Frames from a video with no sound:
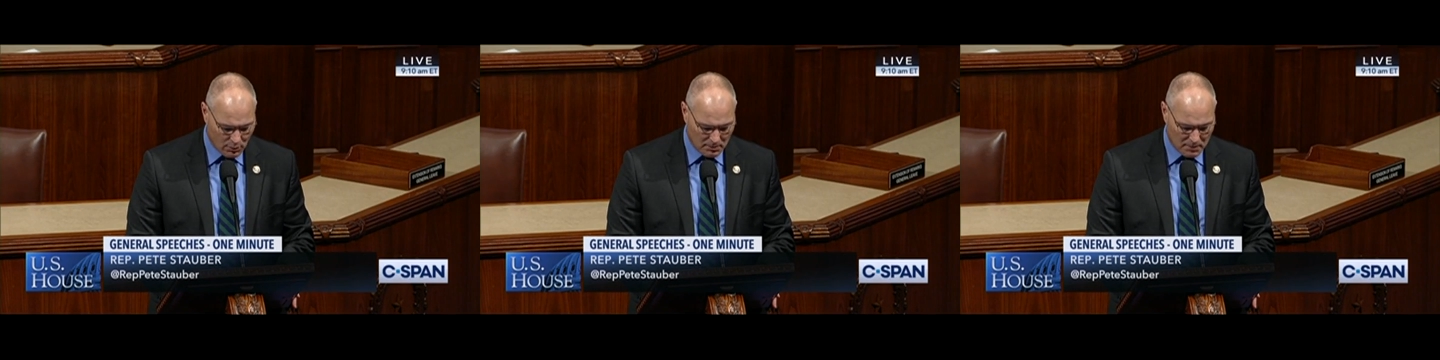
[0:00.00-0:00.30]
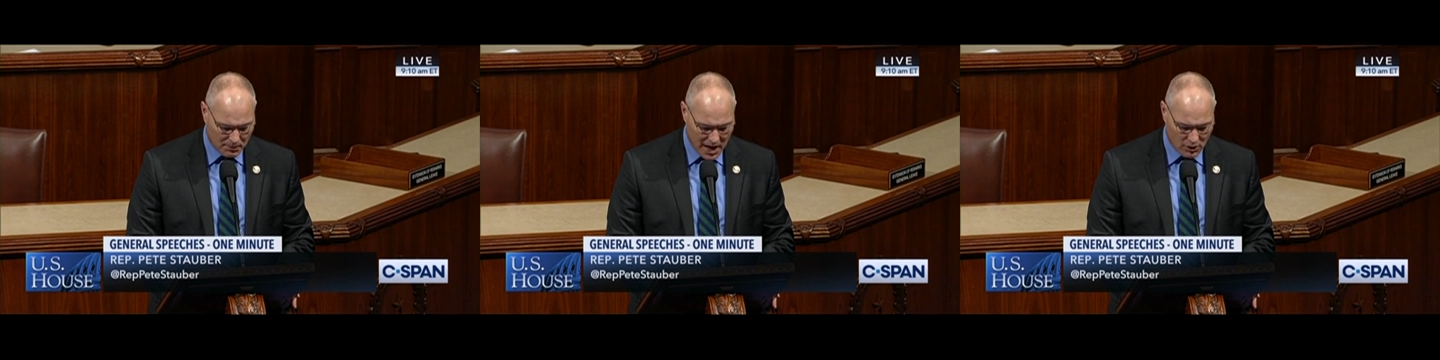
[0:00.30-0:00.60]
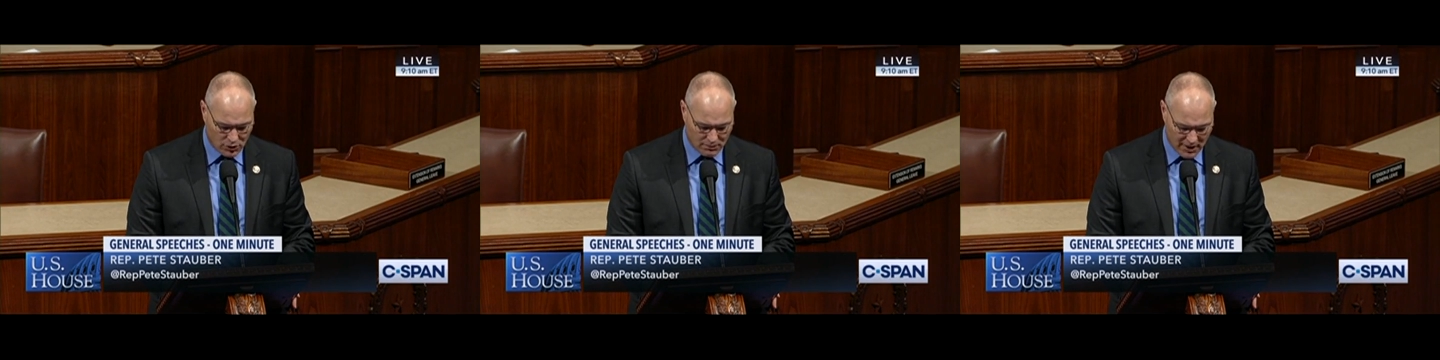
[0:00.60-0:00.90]
I will be
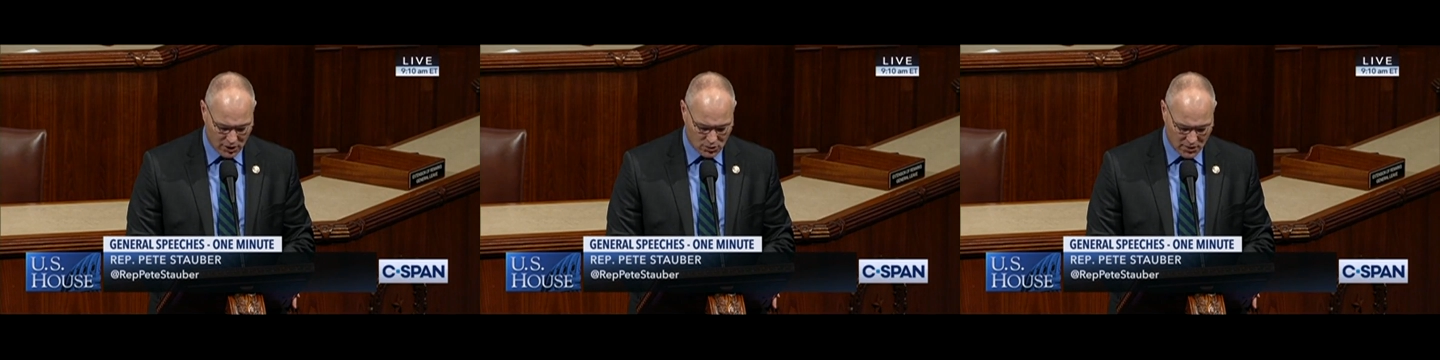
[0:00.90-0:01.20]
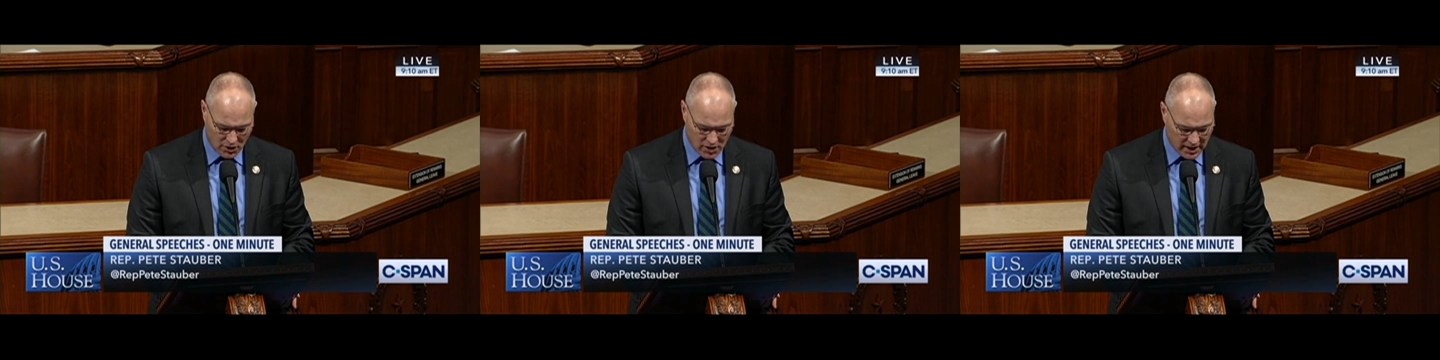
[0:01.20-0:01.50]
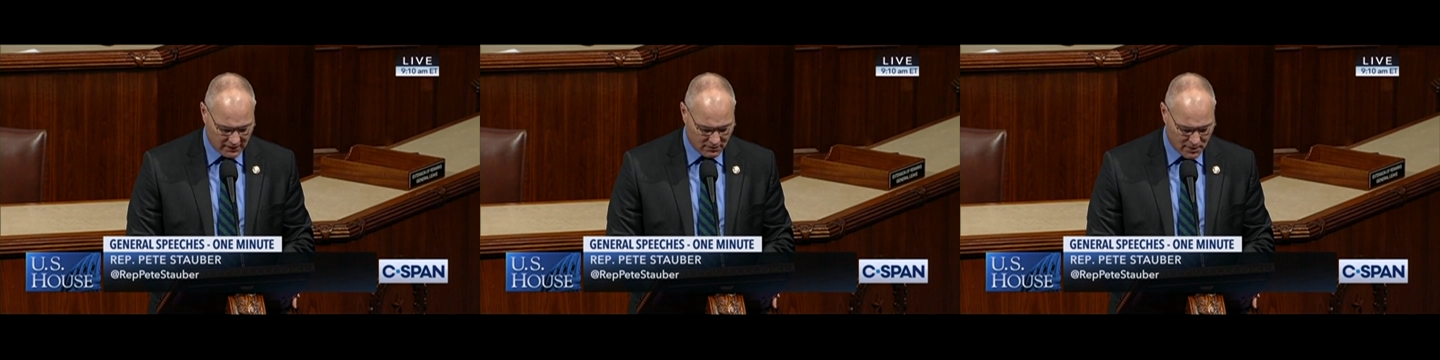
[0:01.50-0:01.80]
proud to march with our
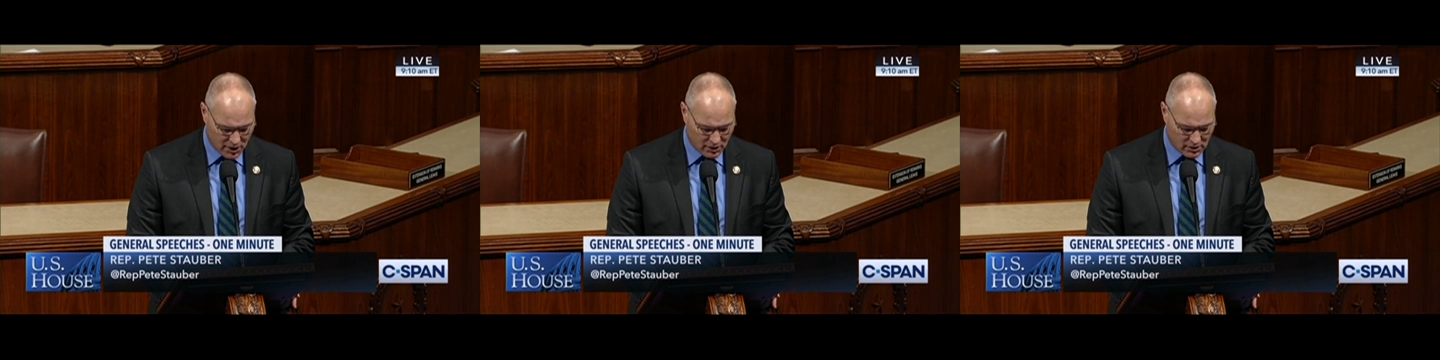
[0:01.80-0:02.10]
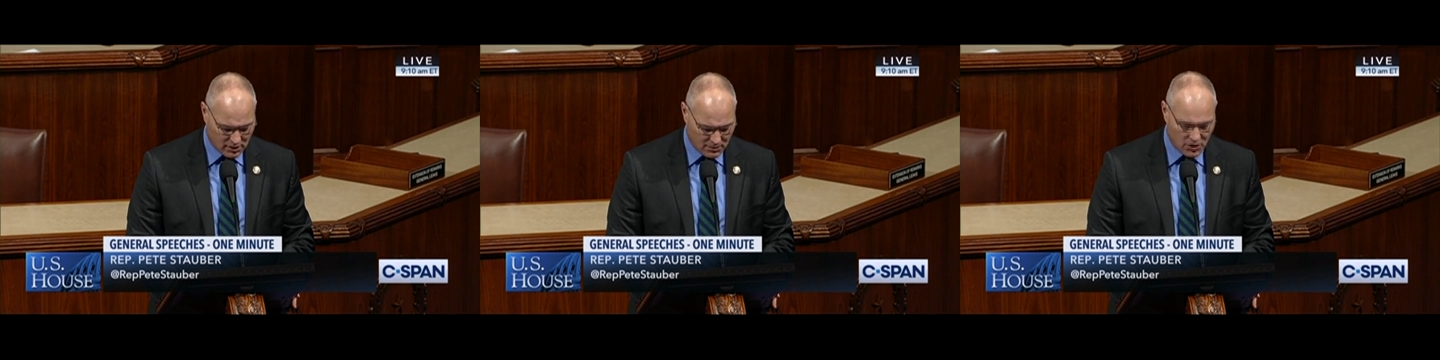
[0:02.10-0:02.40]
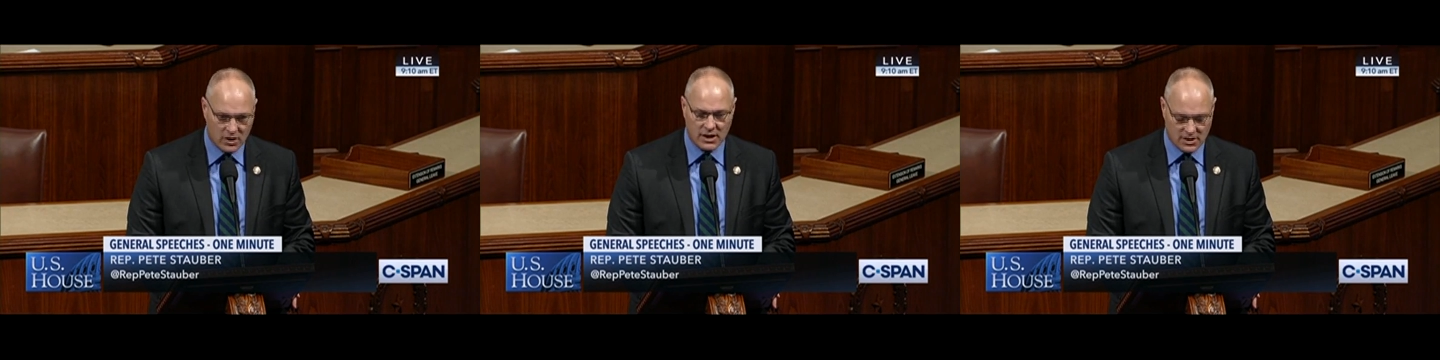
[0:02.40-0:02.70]
Native American
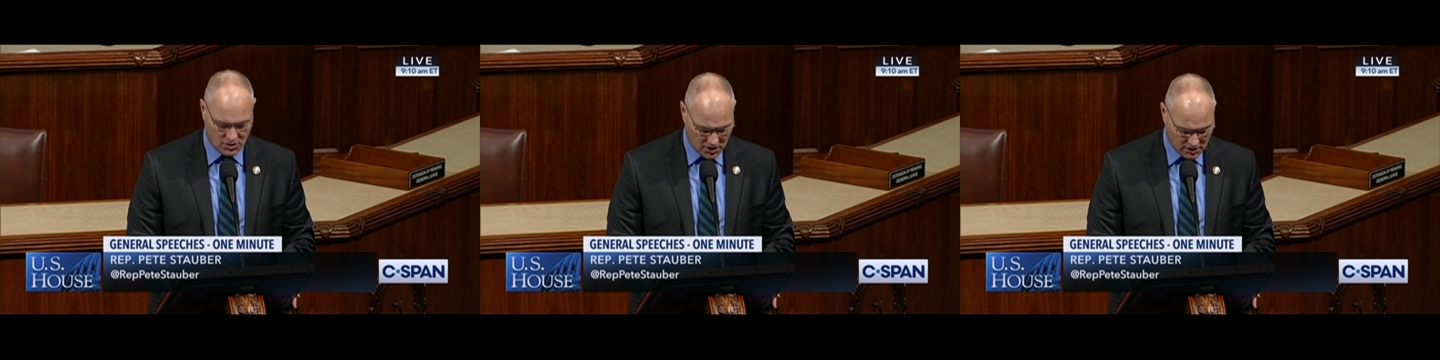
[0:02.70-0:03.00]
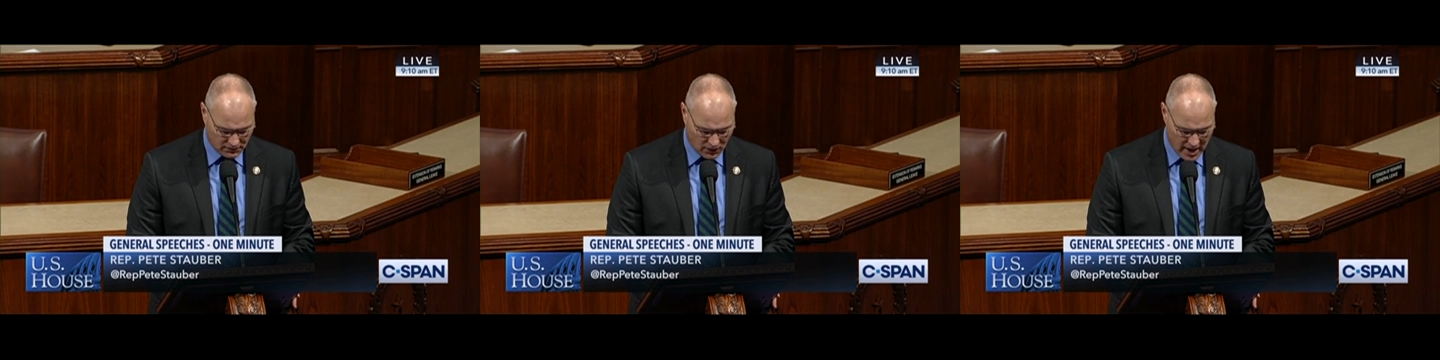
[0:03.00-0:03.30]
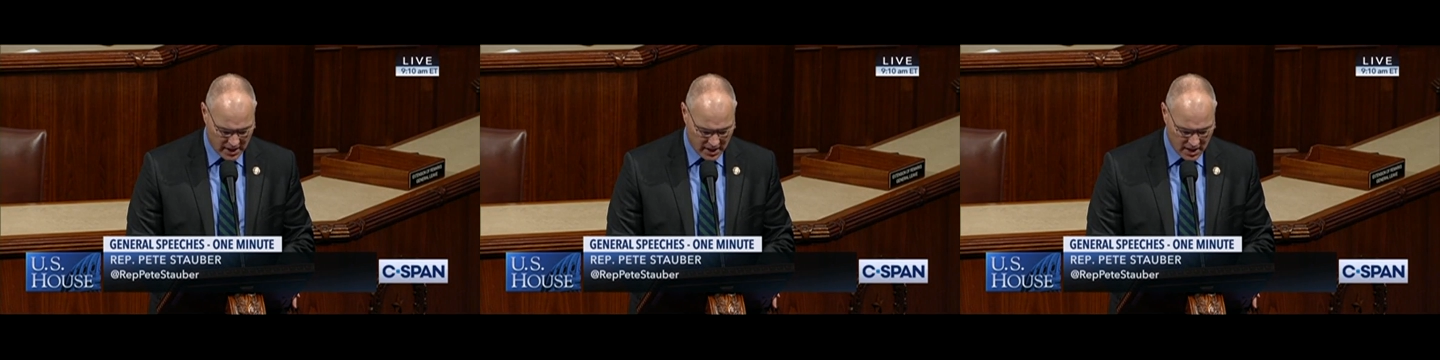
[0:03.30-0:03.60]
communities this
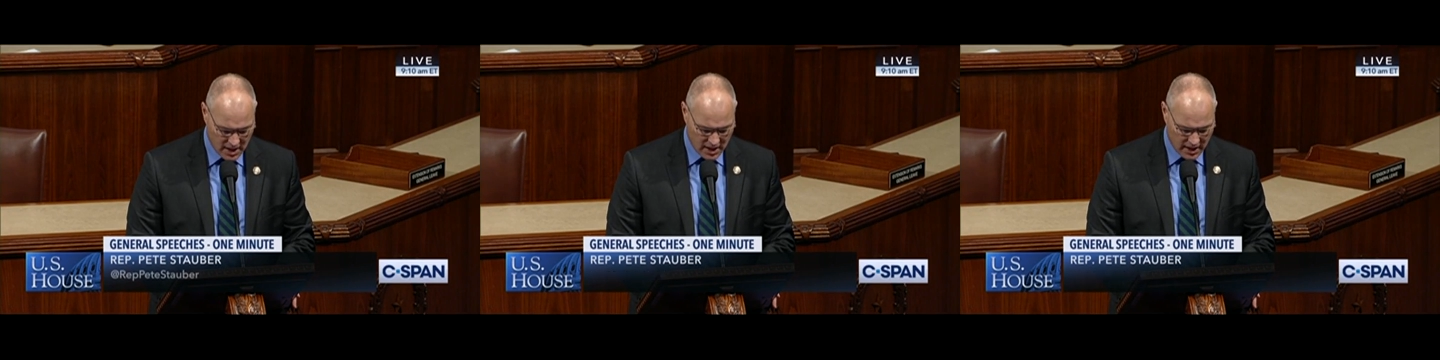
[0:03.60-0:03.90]
Friday